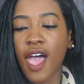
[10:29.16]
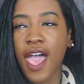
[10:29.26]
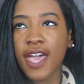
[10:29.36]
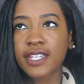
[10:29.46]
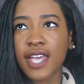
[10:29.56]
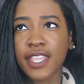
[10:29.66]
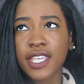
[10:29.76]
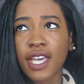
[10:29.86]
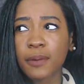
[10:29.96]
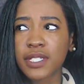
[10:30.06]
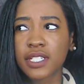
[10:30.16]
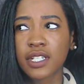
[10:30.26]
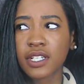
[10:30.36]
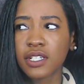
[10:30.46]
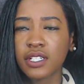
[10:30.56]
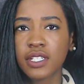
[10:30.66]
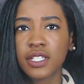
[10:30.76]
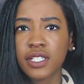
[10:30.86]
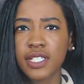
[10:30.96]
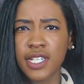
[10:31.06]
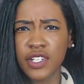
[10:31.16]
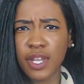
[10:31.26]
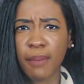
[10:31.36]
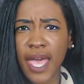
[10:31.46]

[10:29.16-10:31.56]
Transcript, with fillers: And I think I was in TJ